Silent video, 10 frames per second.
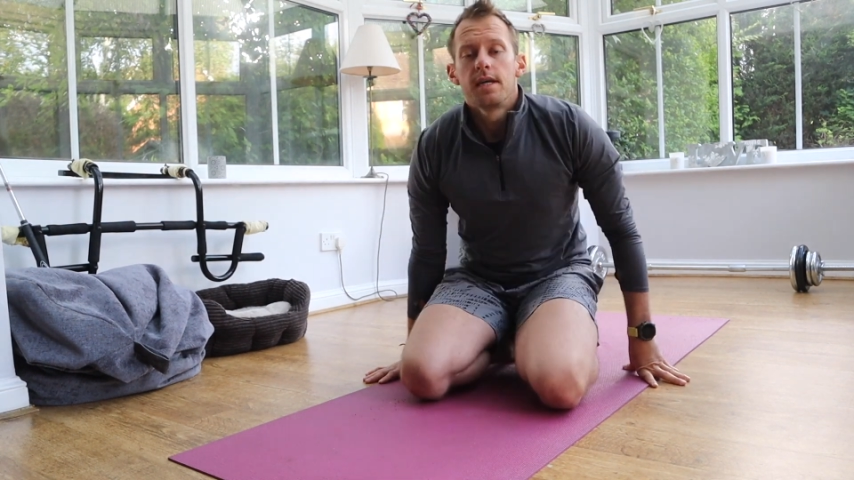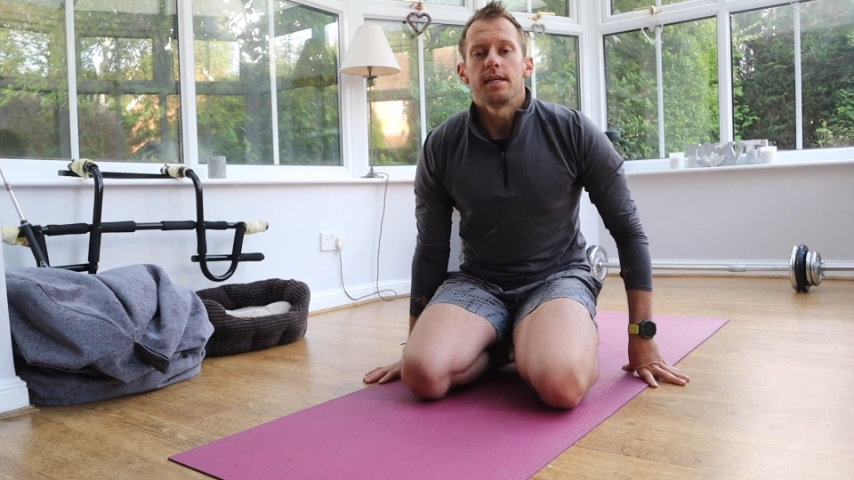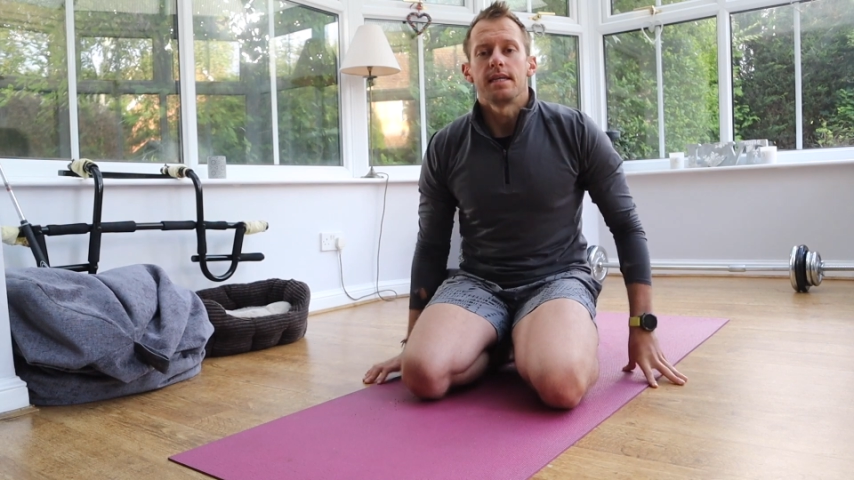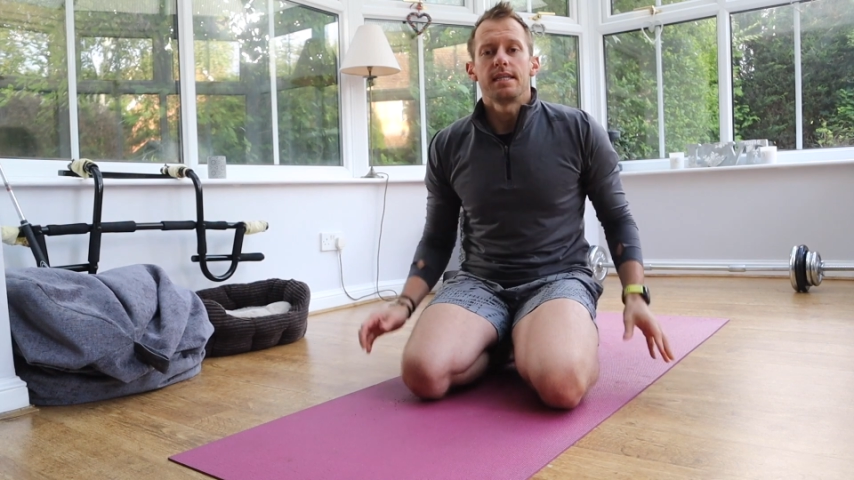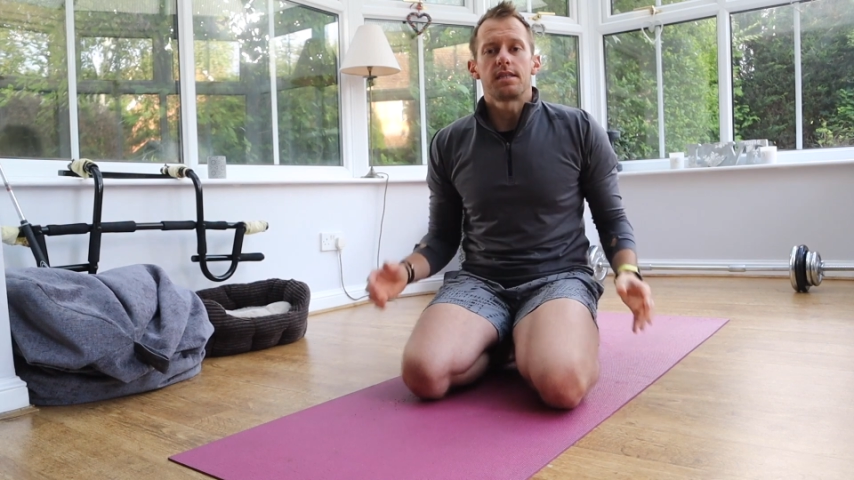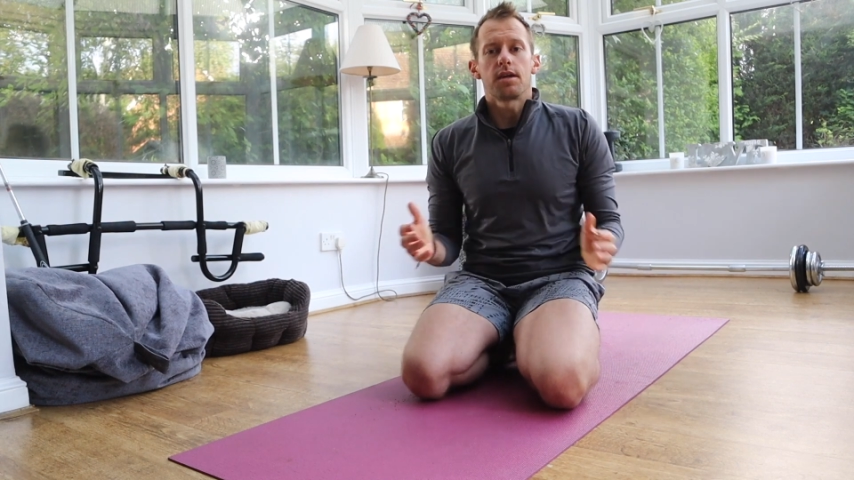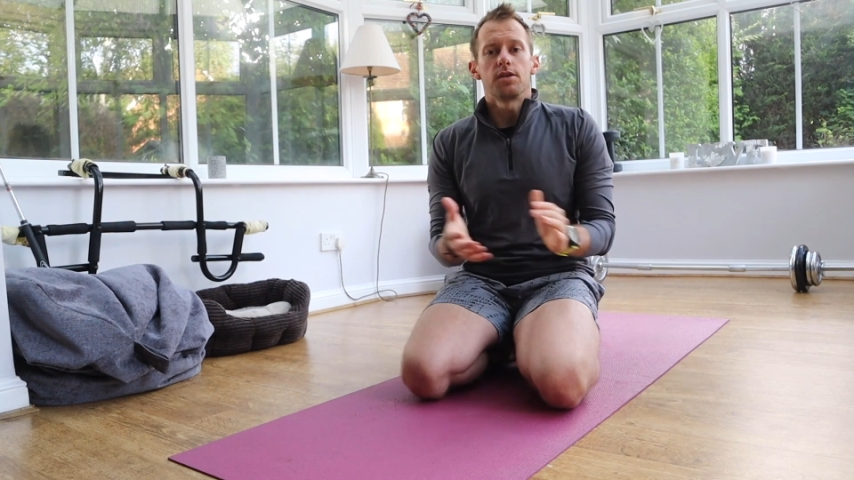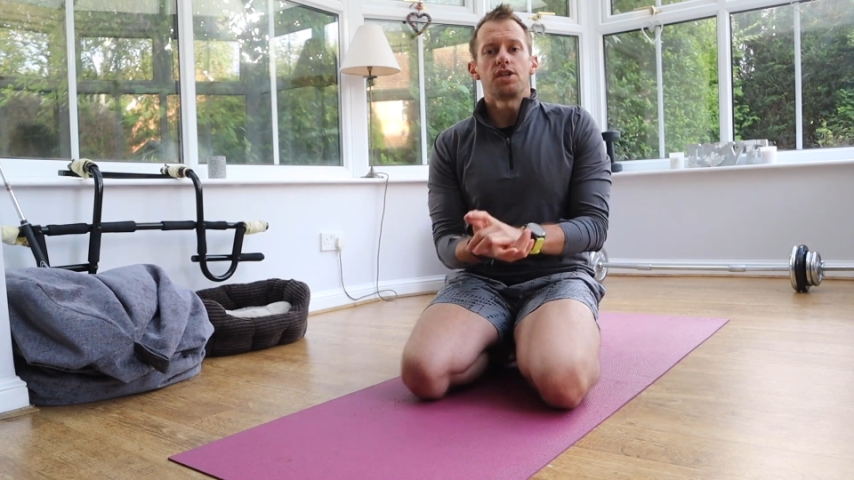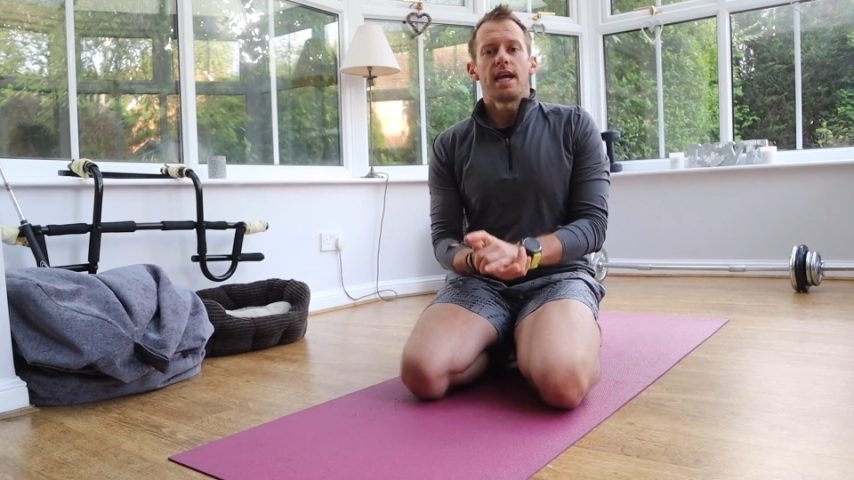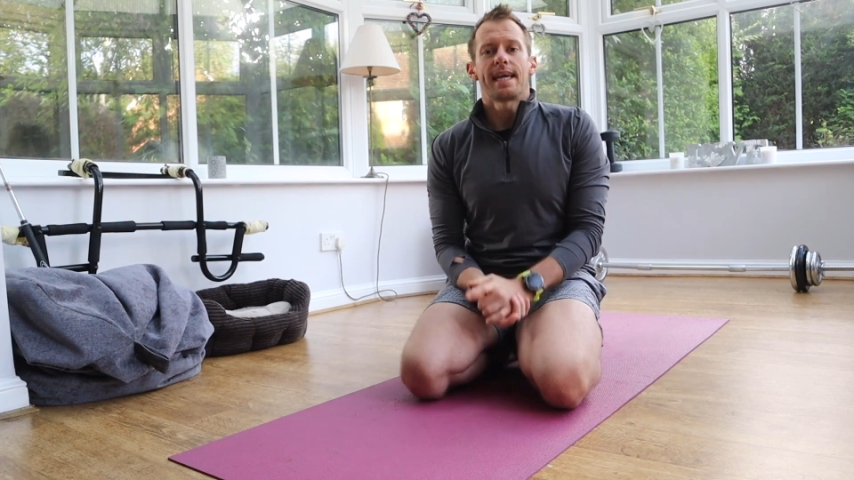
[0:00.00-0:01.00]
you need to
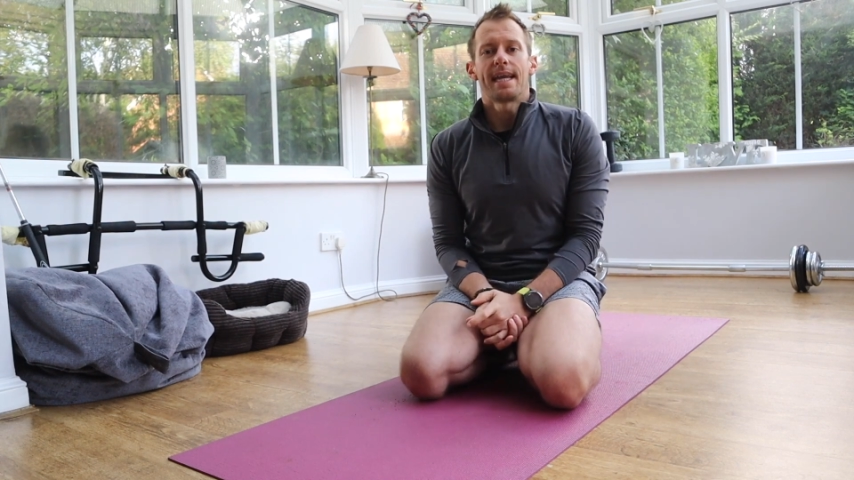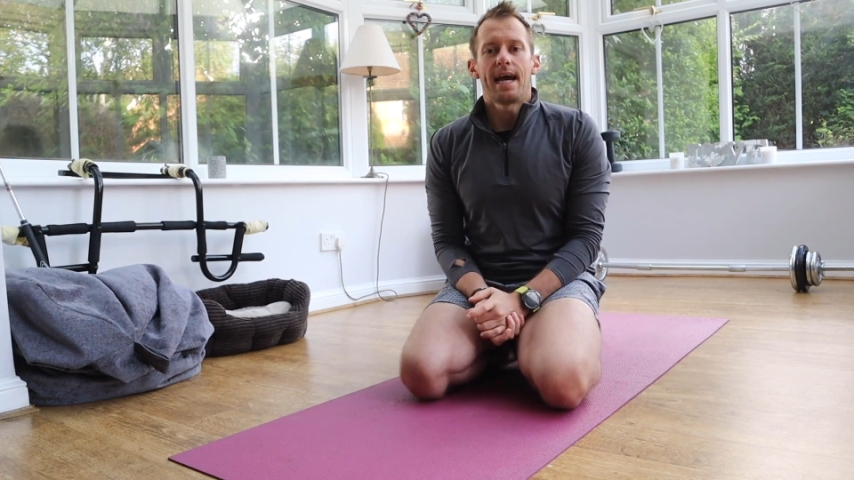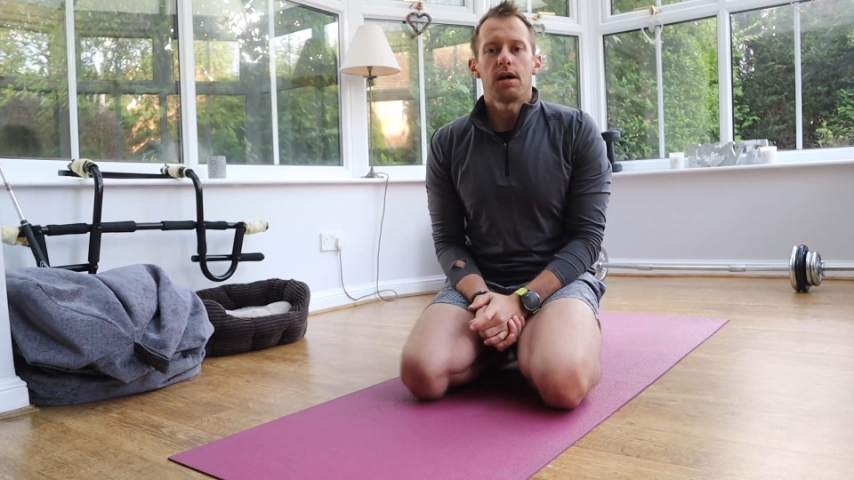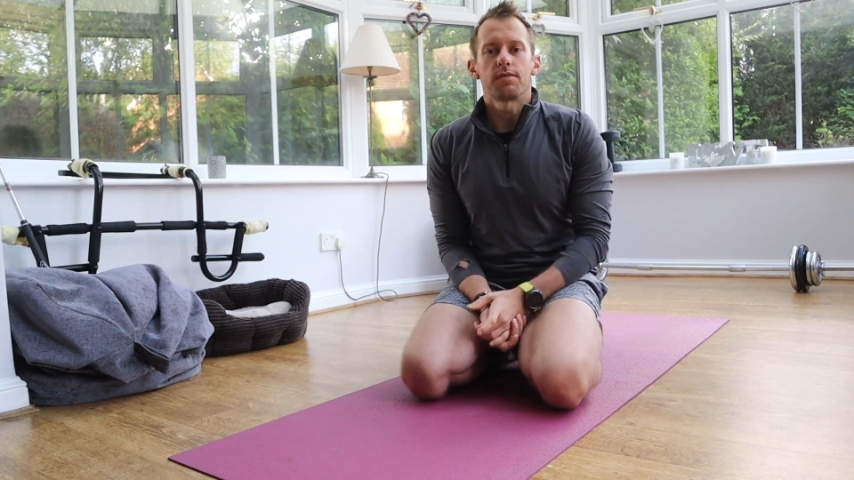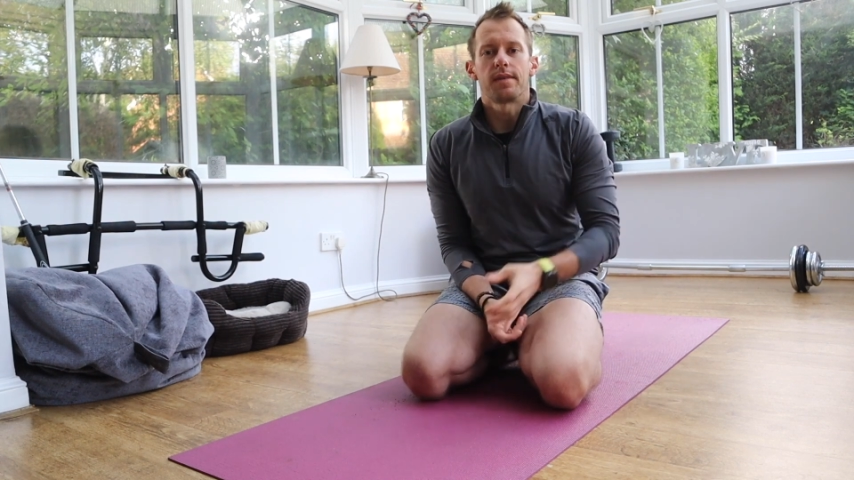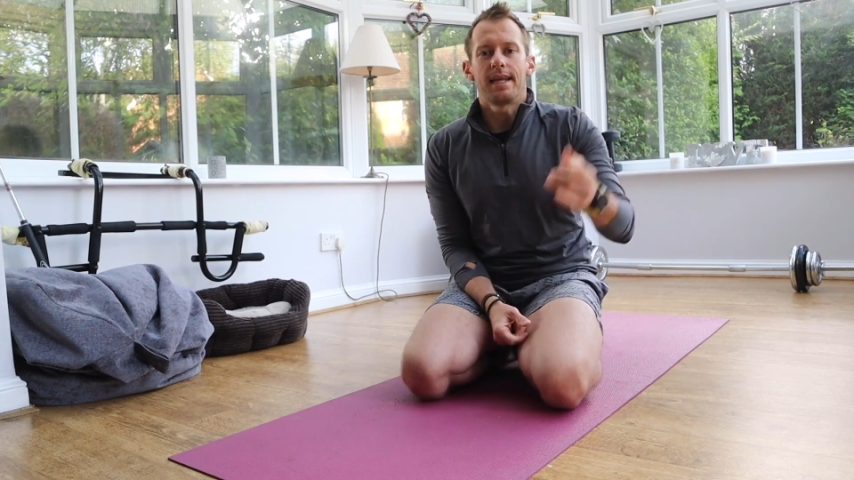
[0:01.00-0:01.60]
go check it out.